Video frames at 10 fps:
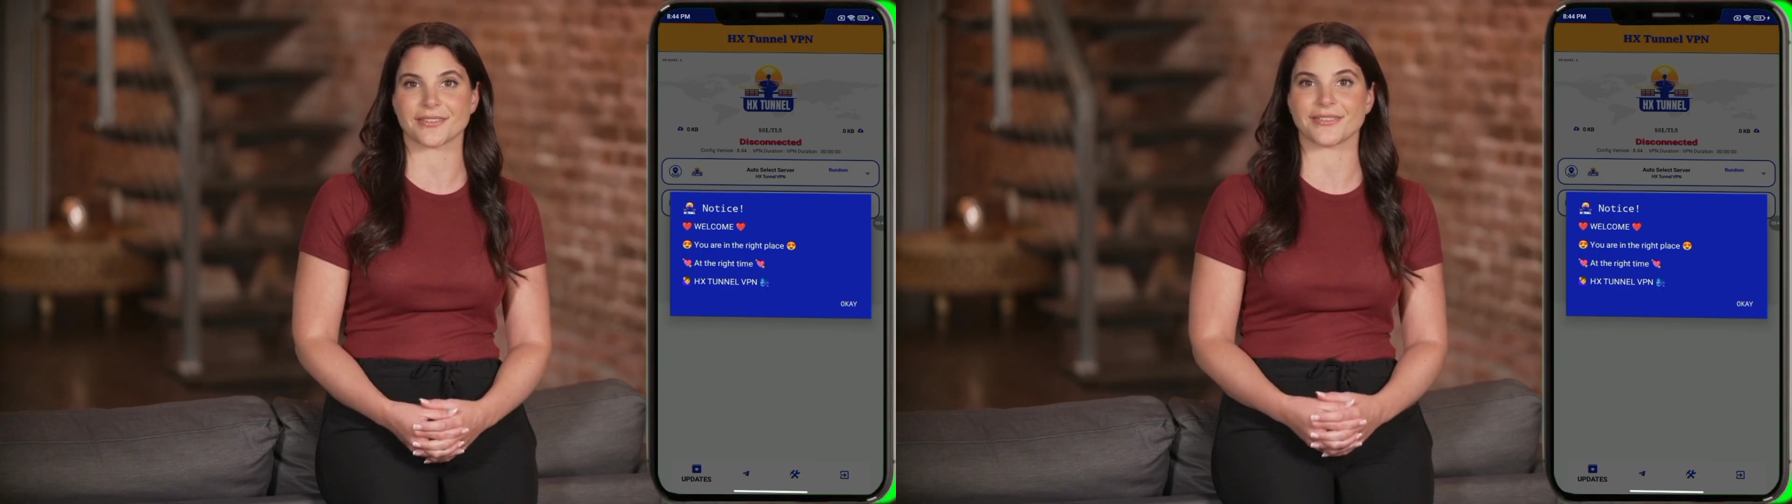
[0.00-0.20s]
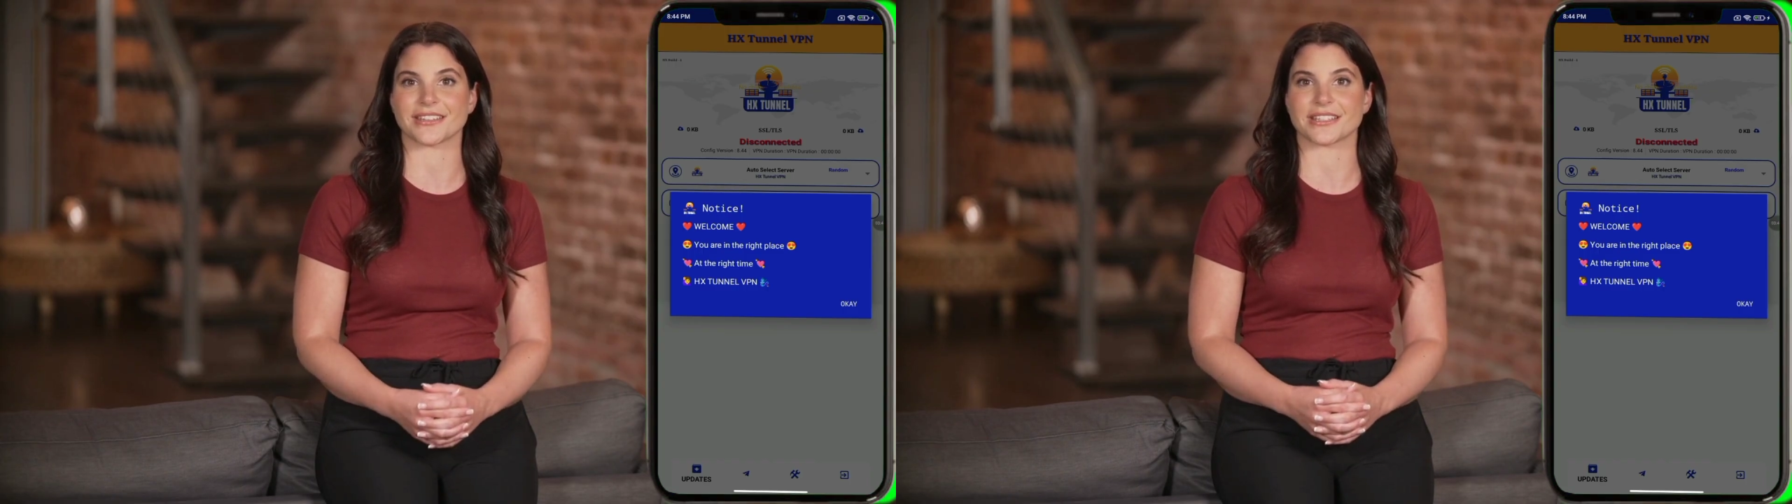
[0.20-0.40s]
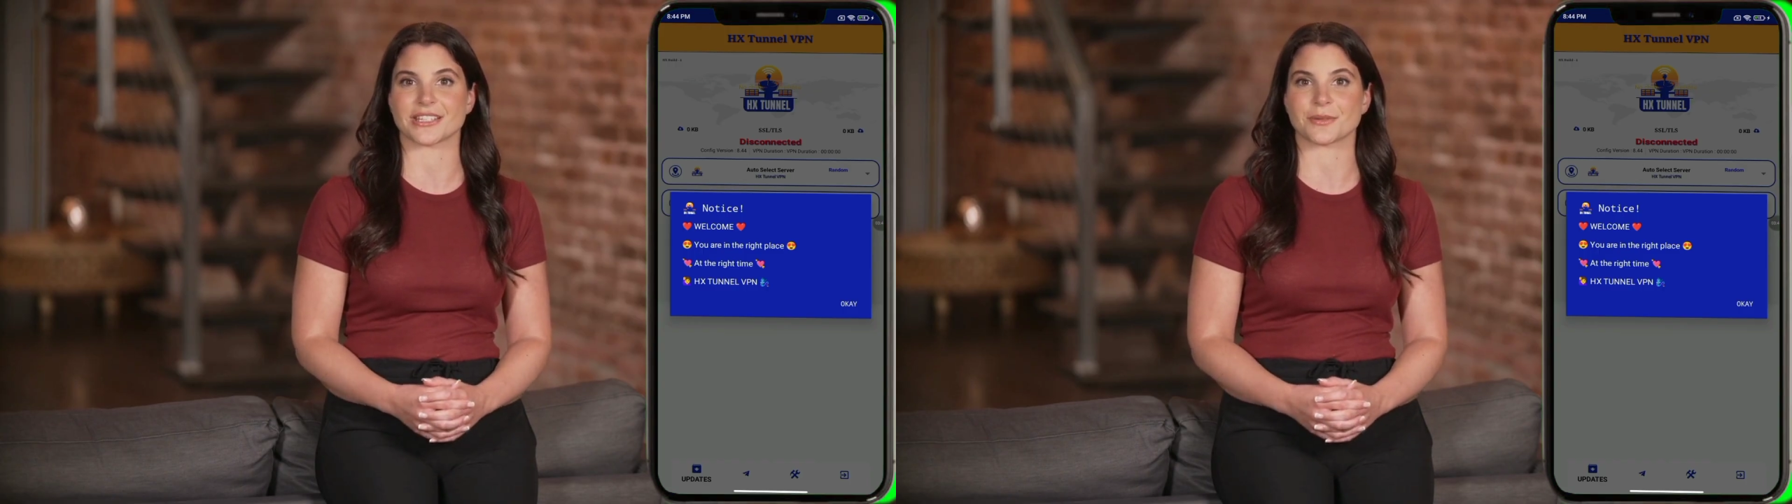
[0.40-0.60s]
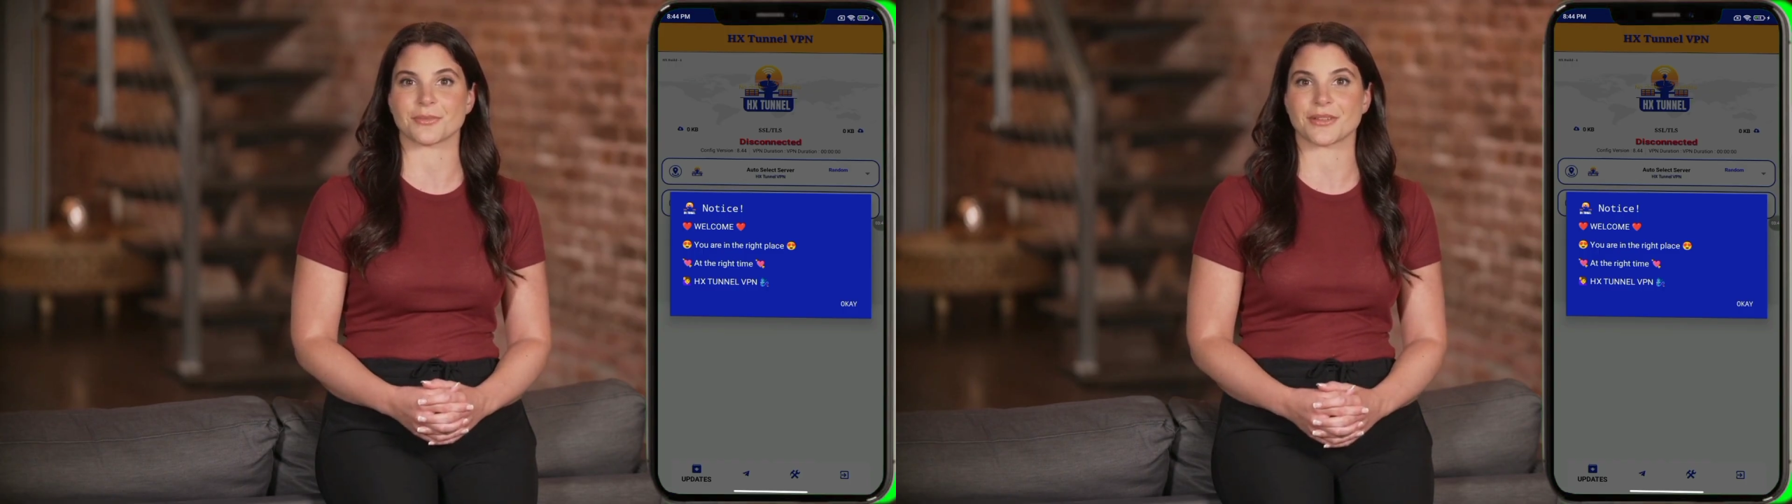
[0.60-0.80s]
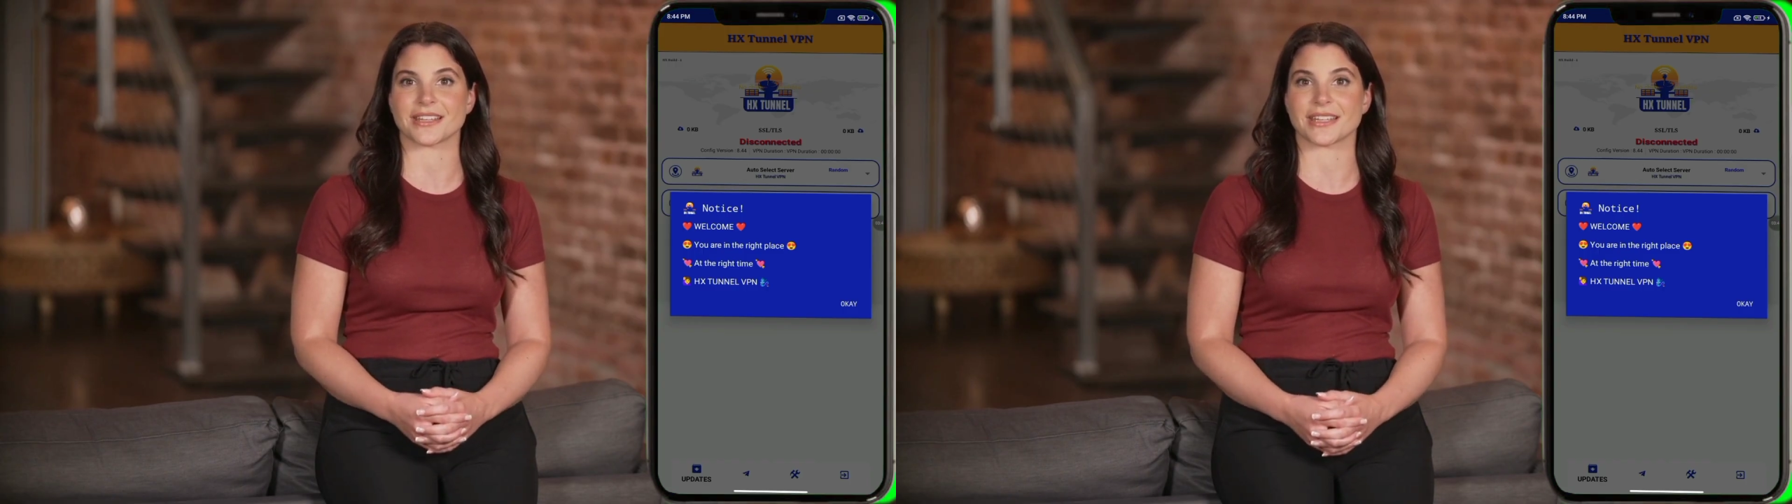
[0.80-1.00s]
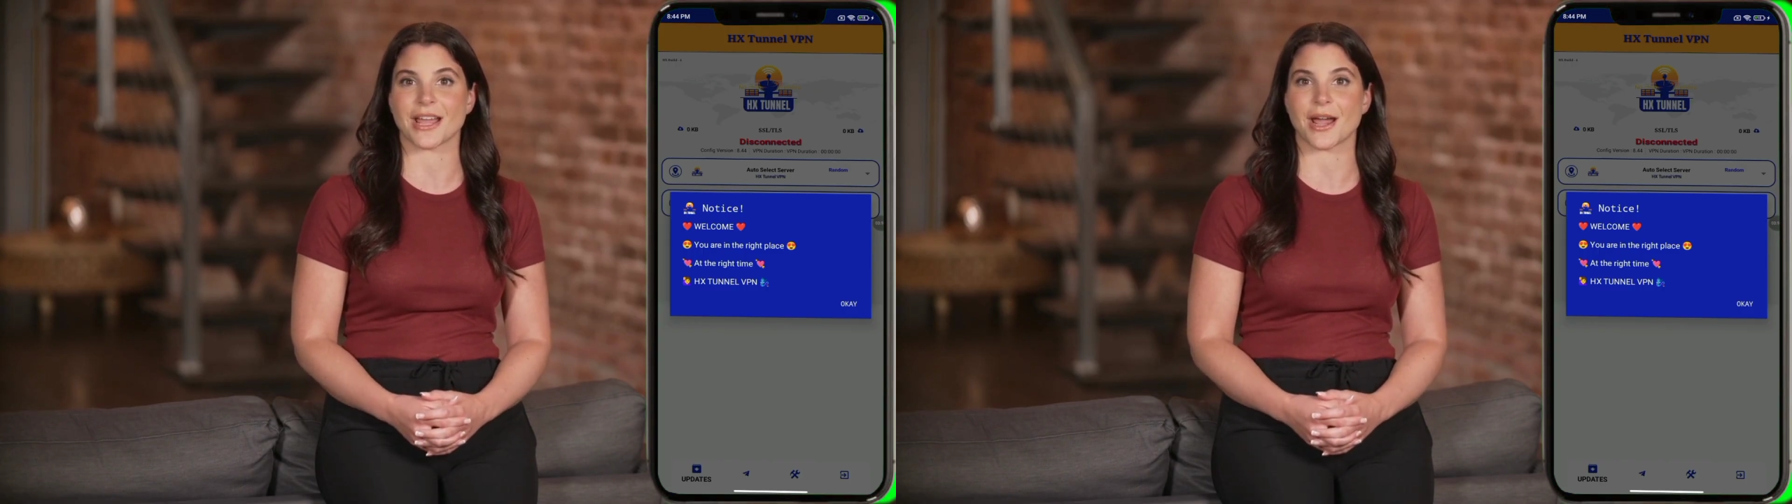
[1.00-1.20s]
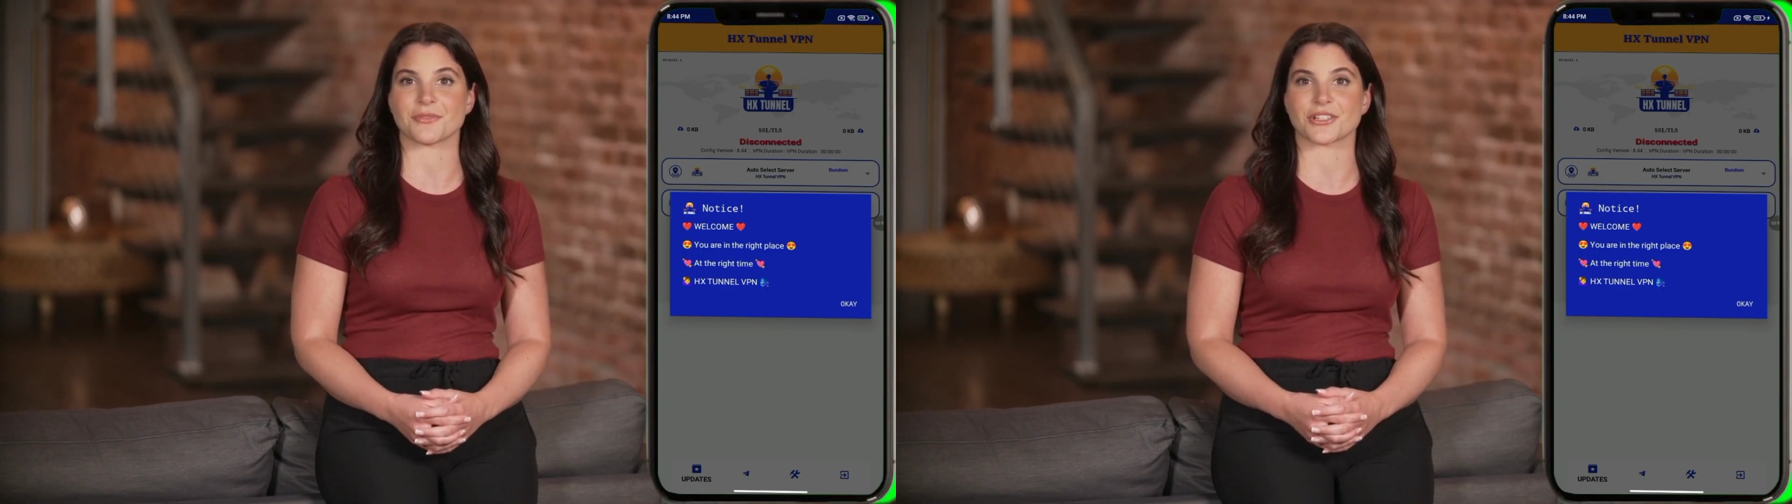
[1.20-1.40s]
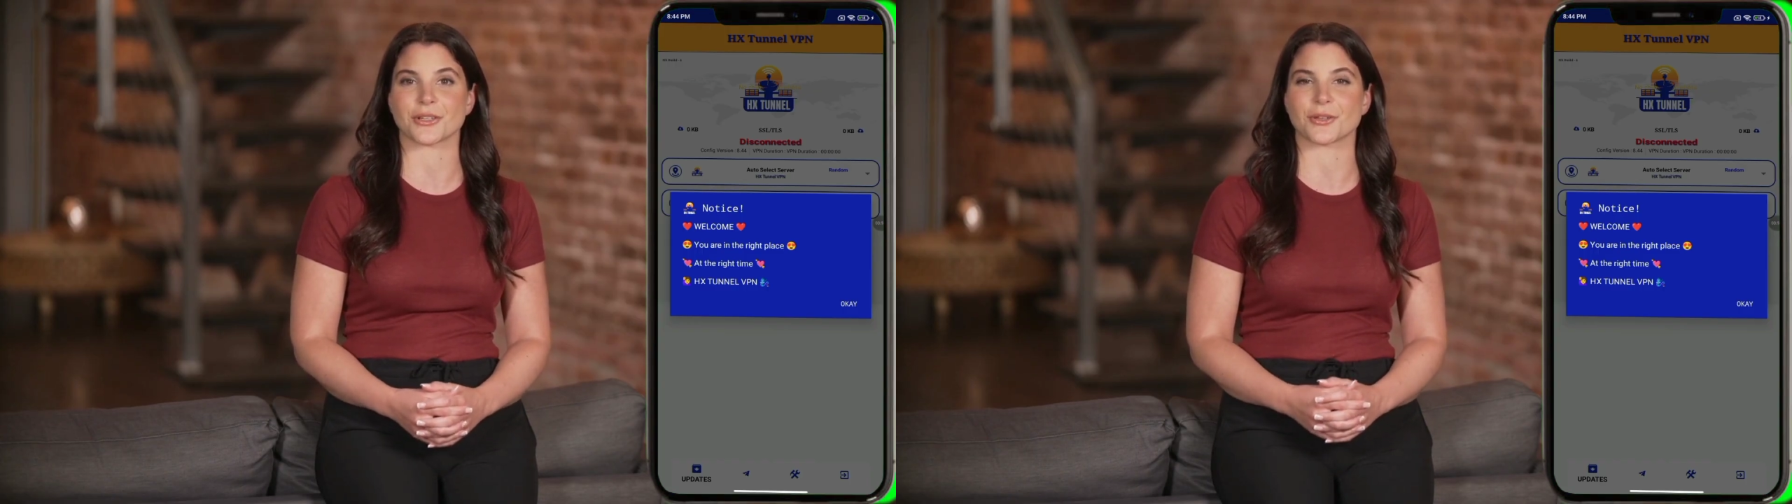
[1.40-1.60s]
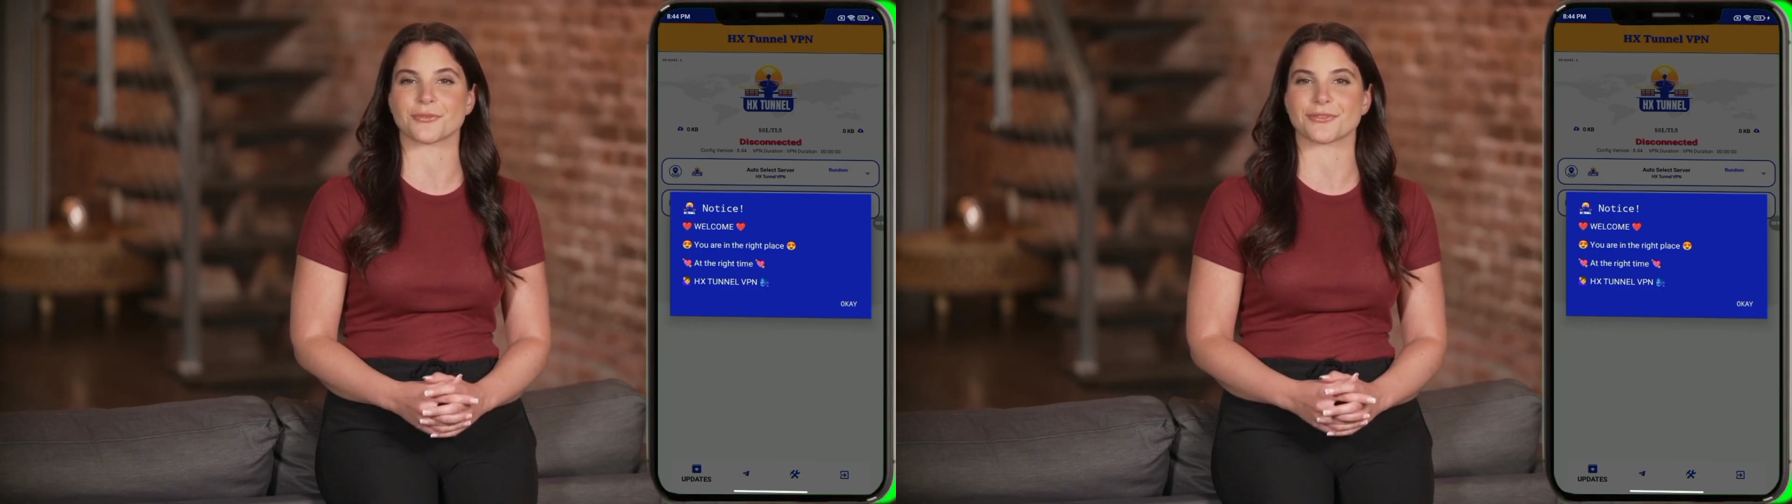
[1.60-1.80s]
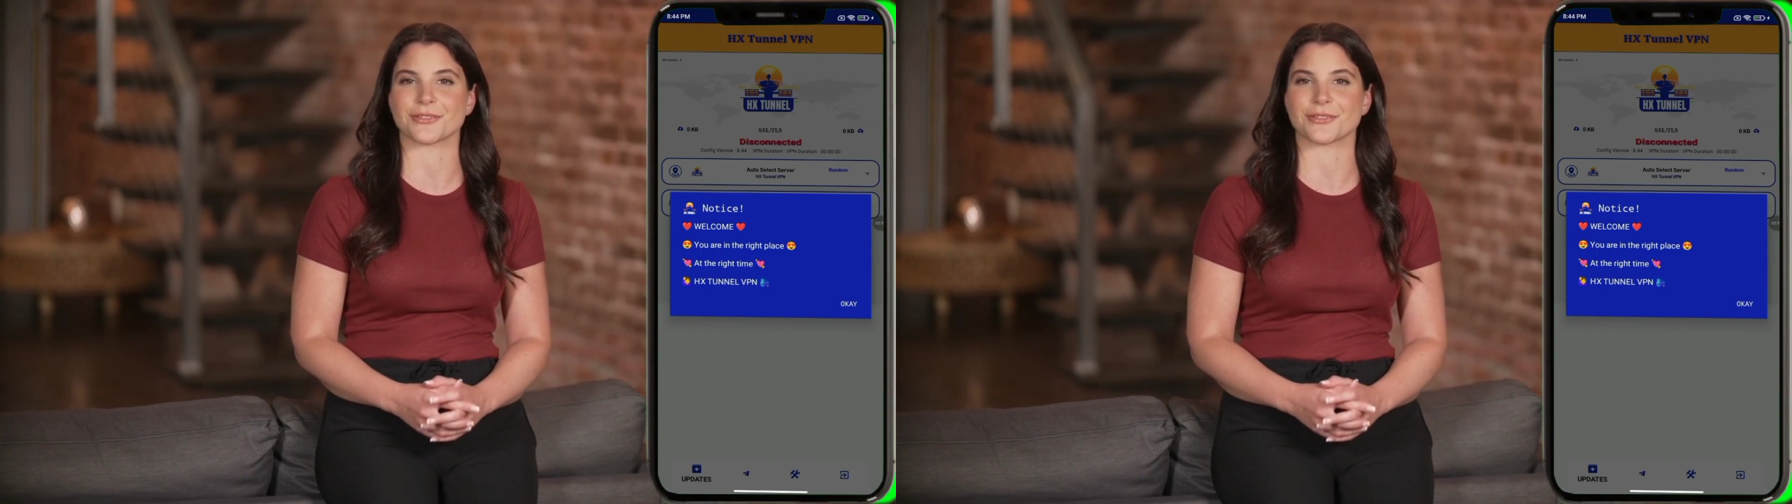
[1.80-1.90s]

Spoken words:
This is completely optional.